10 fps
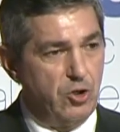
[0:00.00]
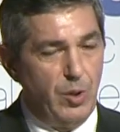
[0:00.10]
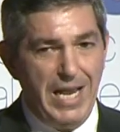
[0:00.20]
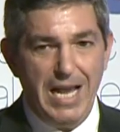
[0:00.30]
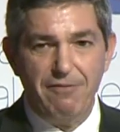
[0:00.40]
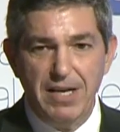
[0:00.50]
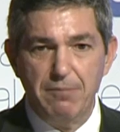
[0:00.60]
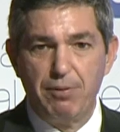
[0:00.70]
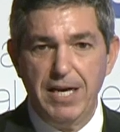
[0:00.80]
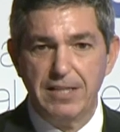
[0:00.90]
To have
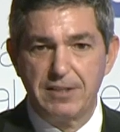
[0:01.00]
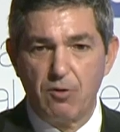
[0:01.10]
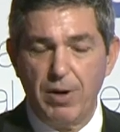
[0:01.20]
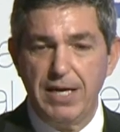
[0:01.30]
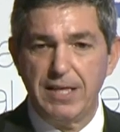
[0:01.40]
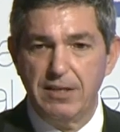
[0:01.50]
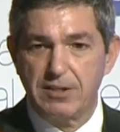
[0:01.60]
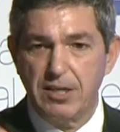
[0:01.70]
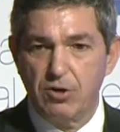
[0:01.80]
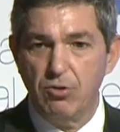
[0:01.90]
in place the right
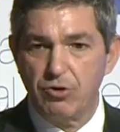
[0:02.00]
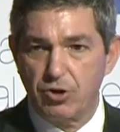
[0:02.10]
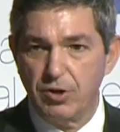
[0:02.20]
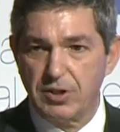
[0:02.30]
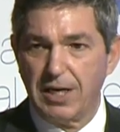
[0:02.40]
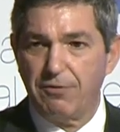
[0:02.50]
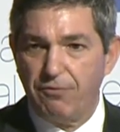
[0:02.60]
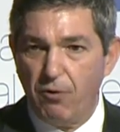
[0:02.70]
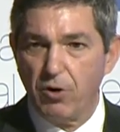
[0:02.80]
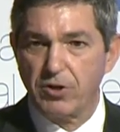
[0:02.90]
institutions that
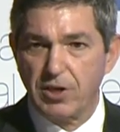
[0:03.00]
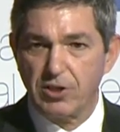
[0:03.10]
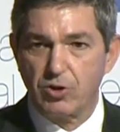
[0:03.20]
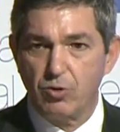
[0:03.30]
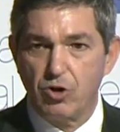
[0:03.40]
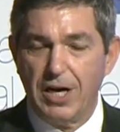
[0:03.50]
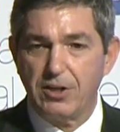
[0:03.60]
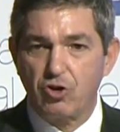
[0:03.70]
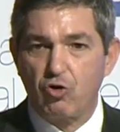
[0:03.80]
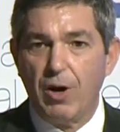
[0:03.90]
force us to uh,
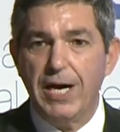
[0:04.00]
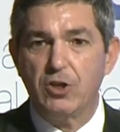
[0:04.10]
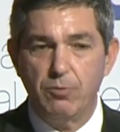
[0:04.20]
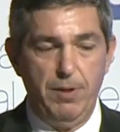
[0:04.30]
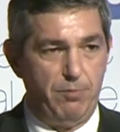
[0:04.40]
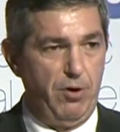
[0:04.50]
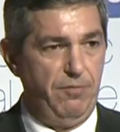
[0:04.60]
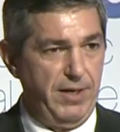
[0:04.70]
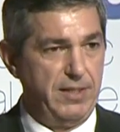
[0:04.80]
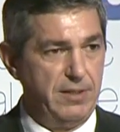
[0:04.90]
try to be
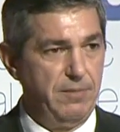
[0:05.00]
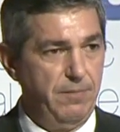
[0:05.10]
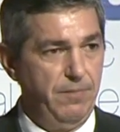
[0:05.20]
perfect.